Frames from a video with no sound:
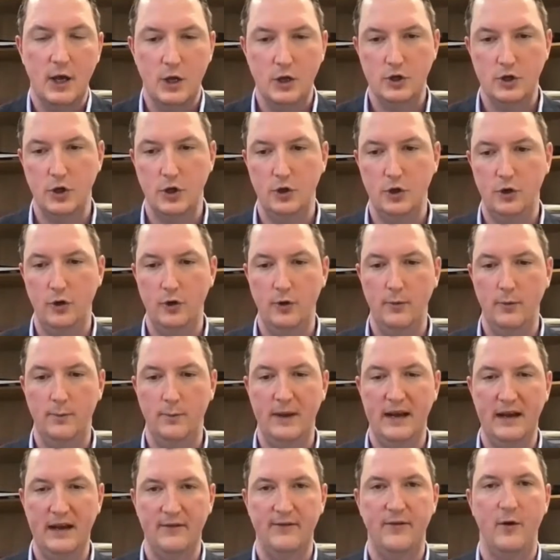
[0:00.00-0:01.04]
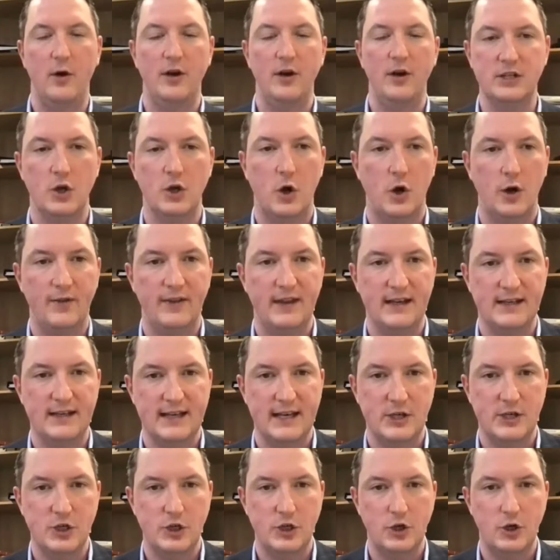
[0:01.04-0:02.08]
to be a voice on this
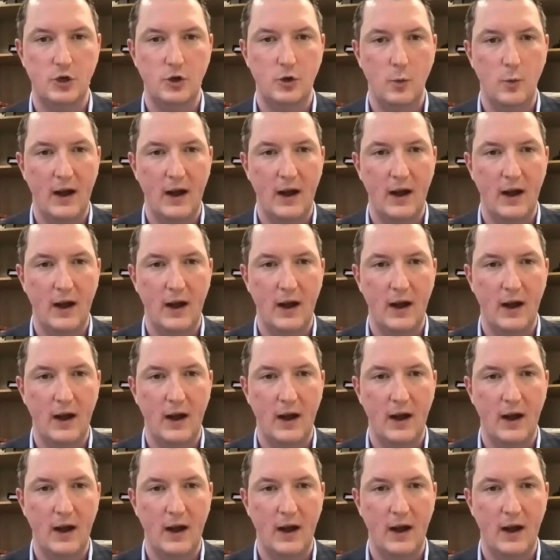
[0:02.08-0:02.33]
issue